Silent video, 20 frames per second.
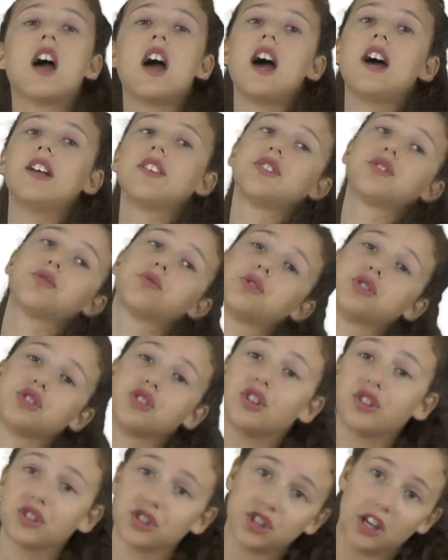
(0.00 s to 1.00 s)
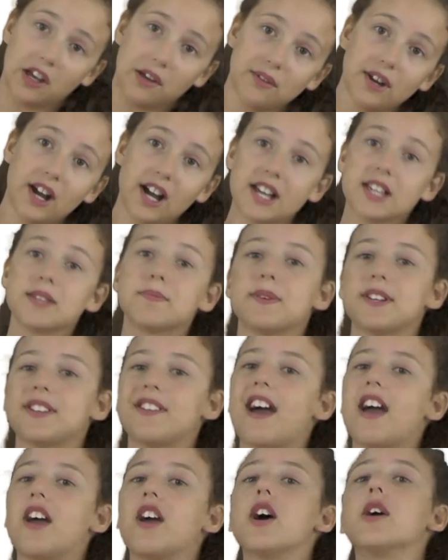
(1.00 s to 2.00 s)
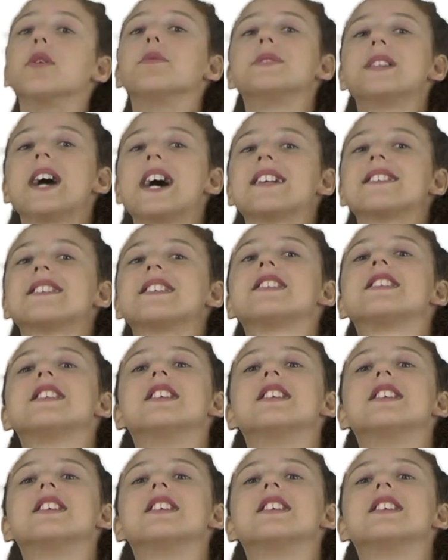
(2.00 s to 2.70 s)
and this was not so nice, but I hope that